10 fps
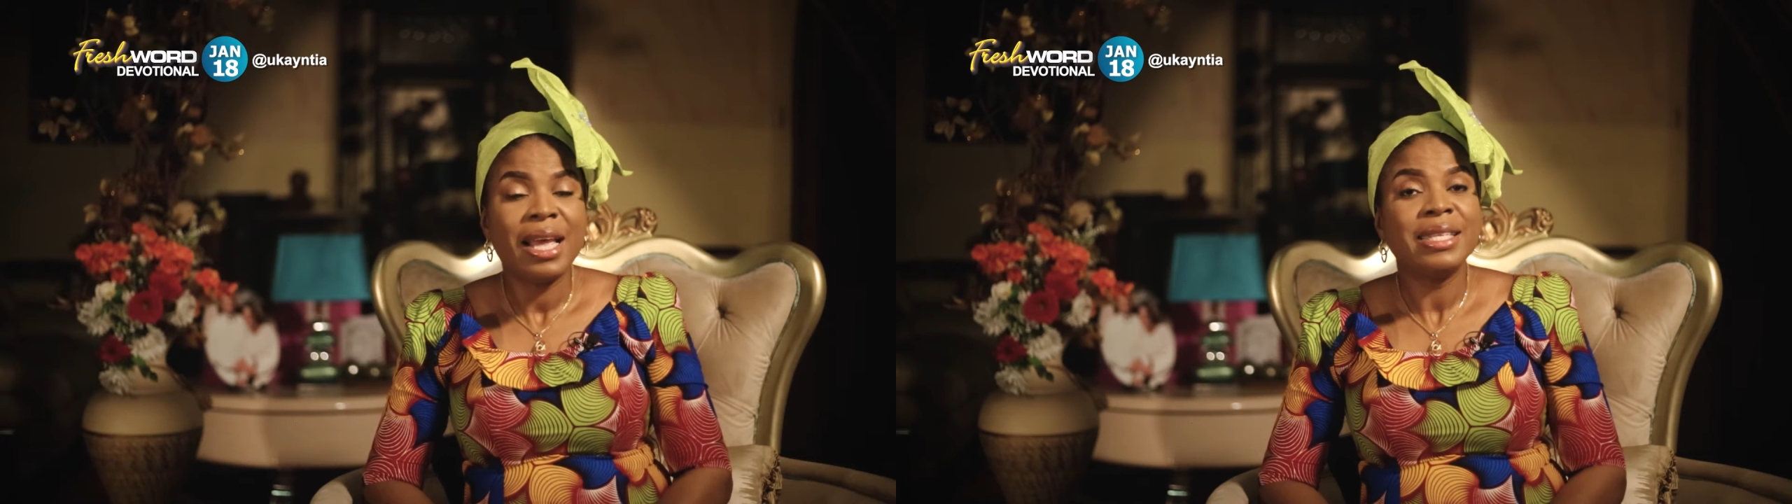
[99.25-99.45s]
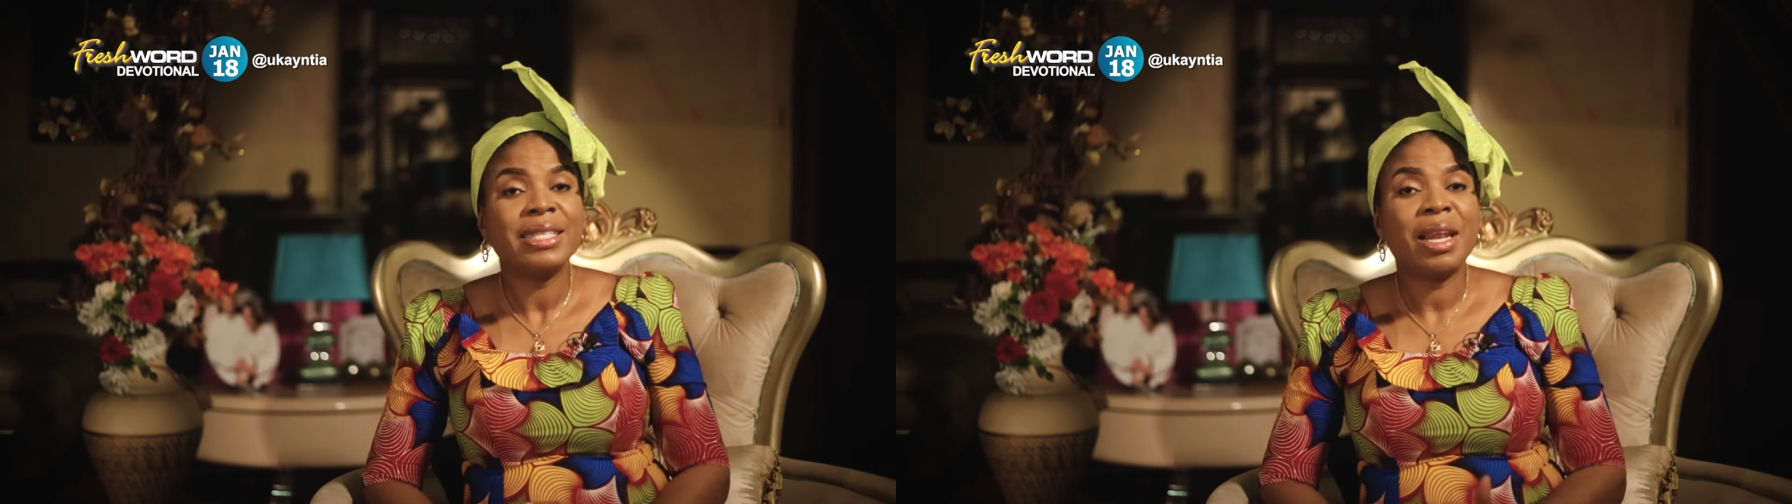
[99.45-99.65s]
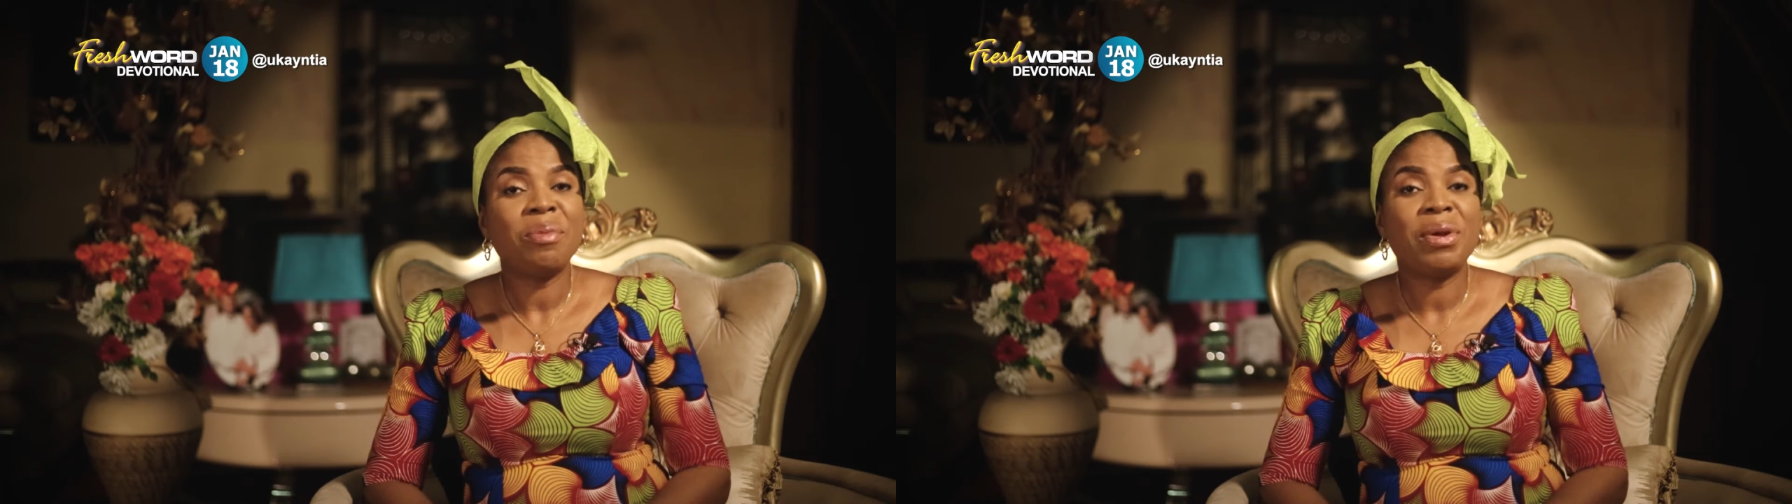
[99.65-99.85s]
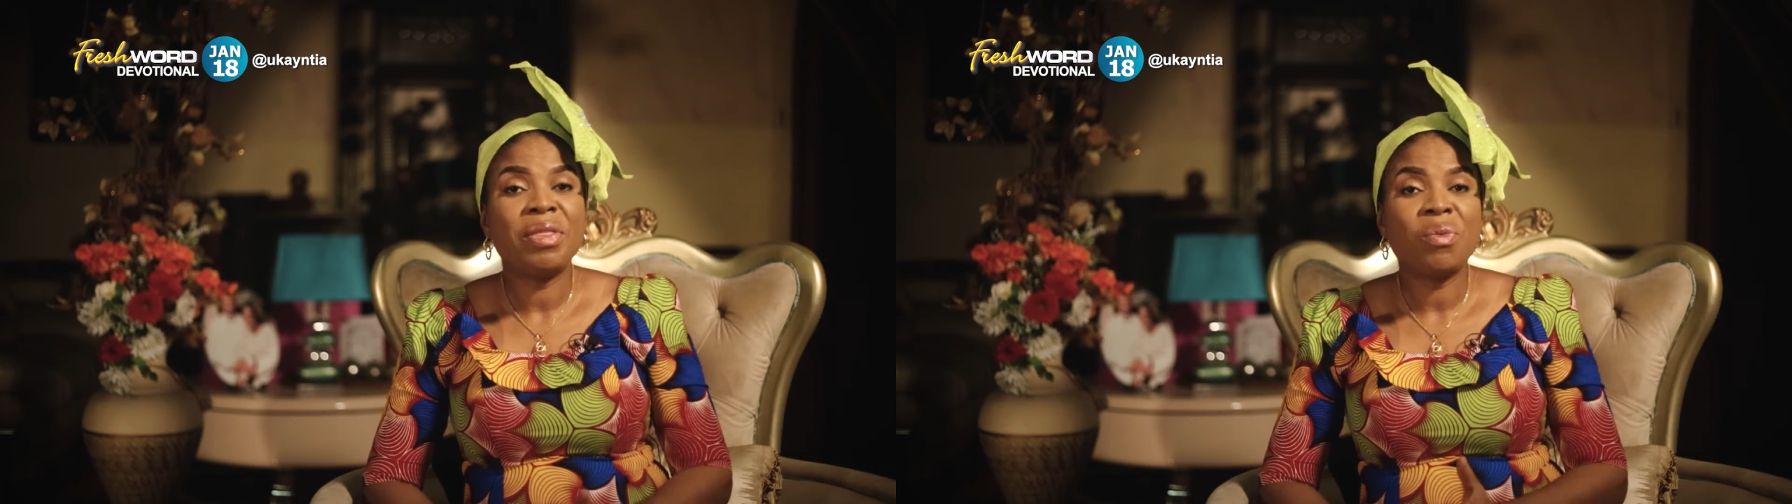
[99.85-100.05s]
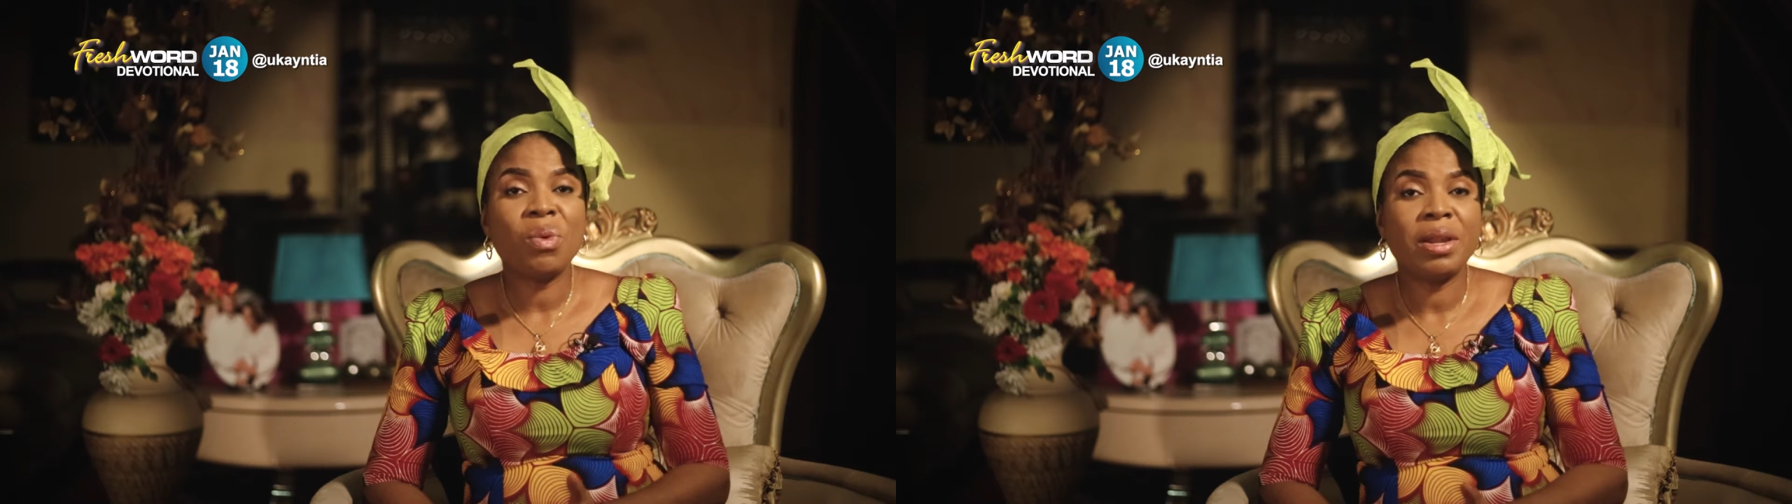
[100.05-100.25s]
Celebrate
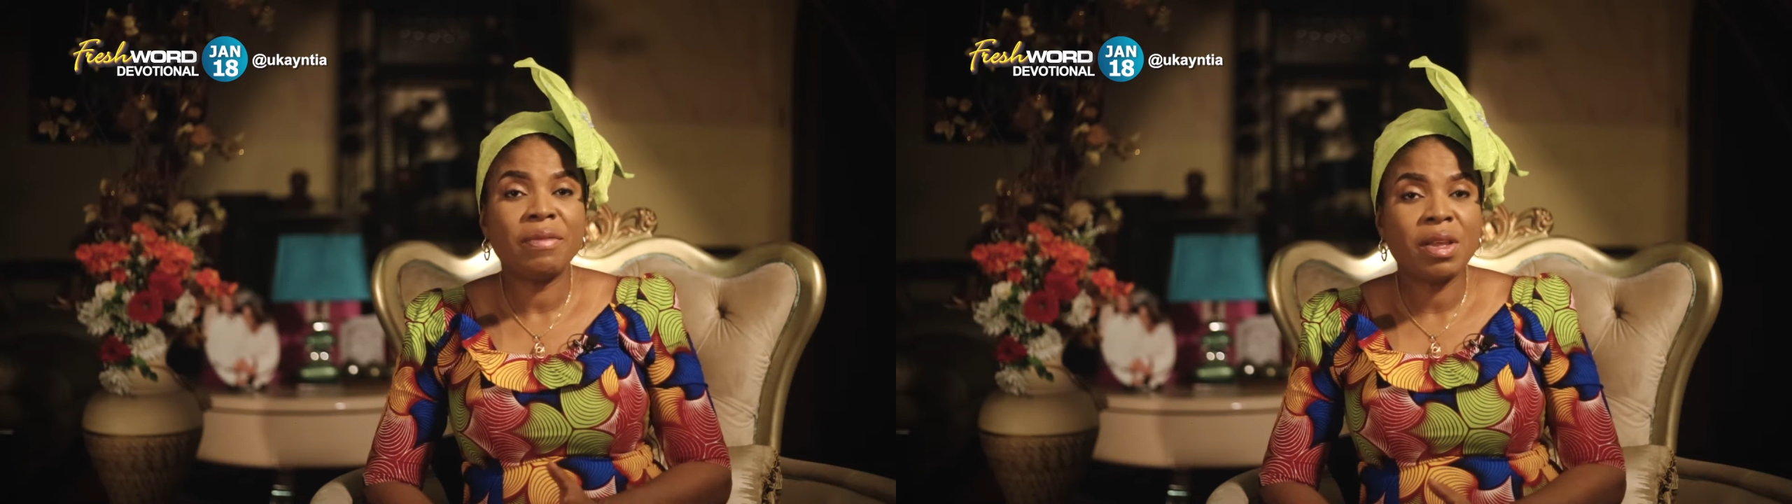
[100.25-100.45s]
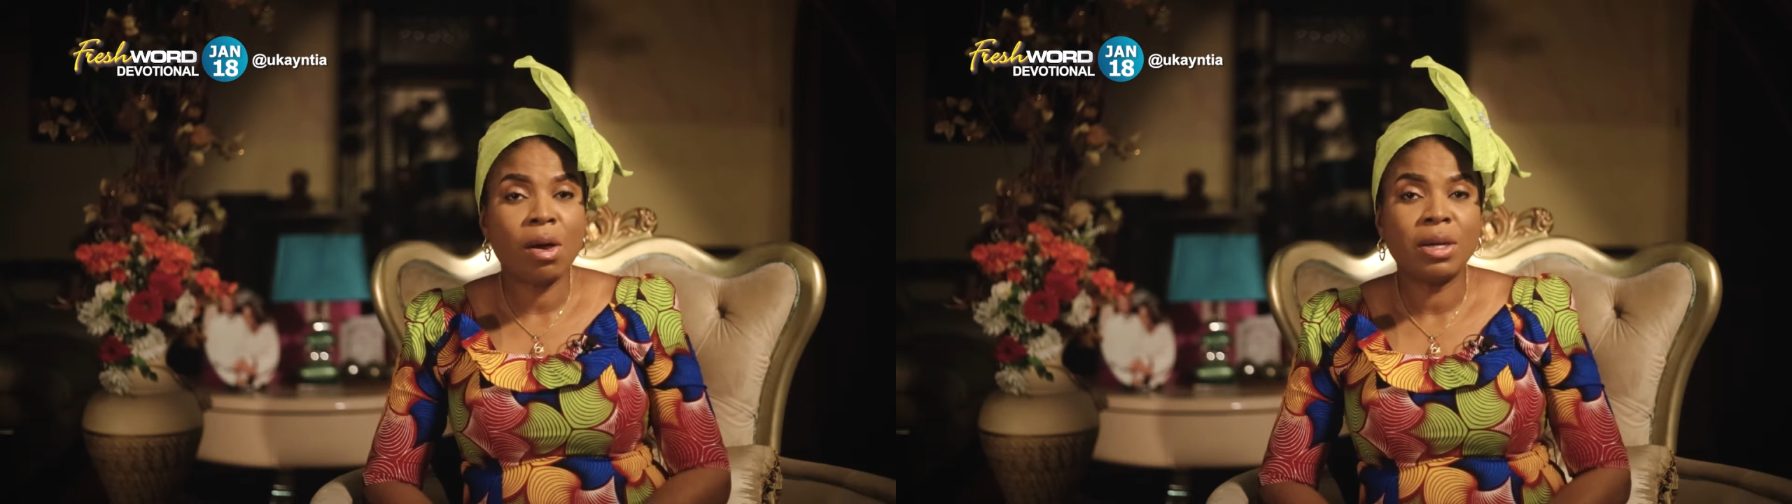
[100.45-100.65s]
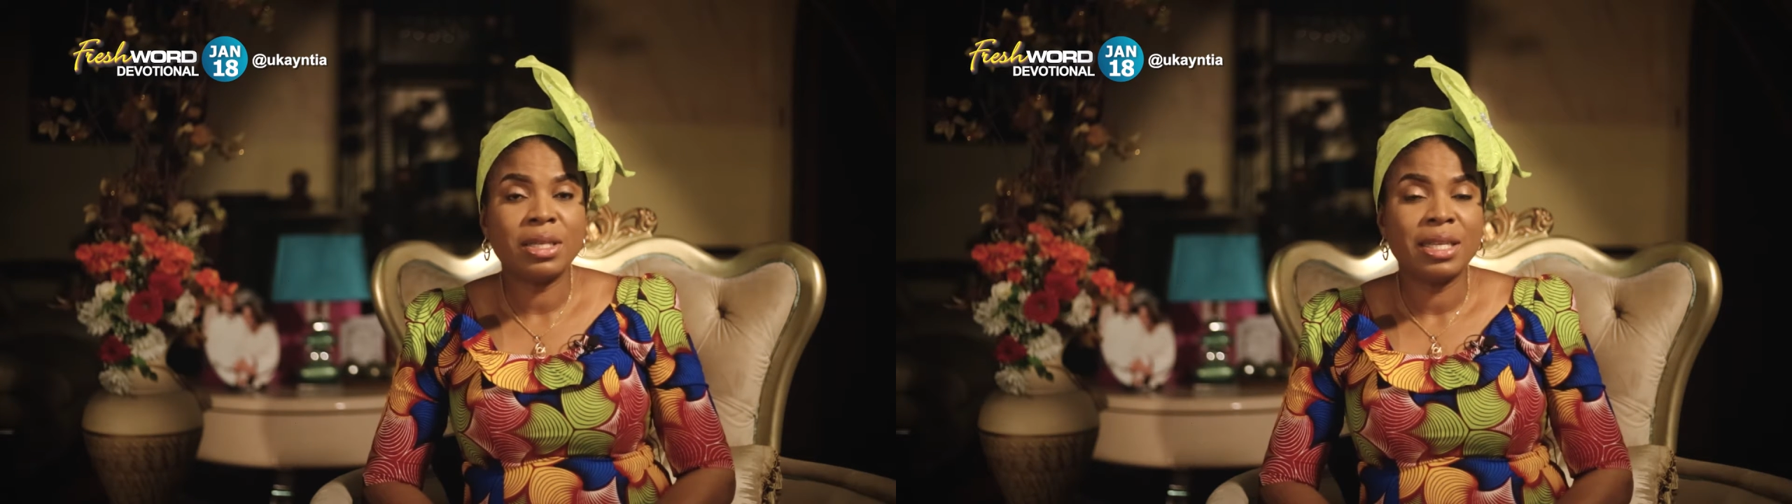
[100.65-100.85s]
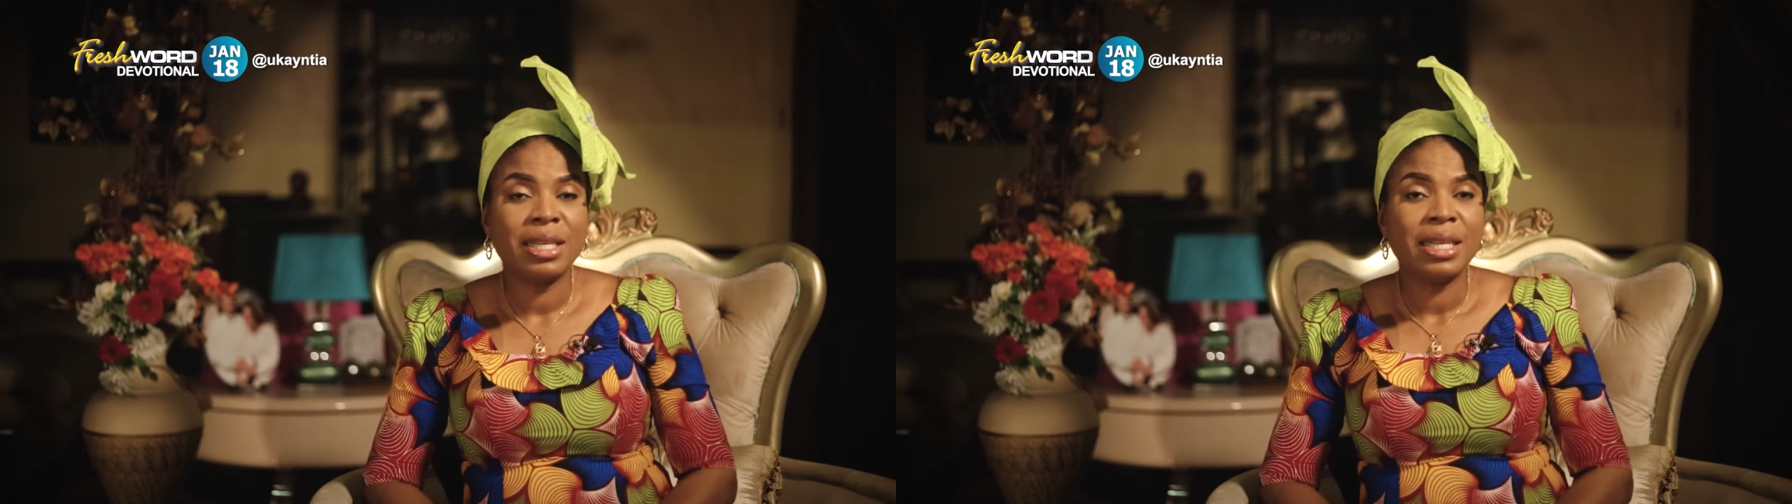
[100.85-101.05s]
the word of God.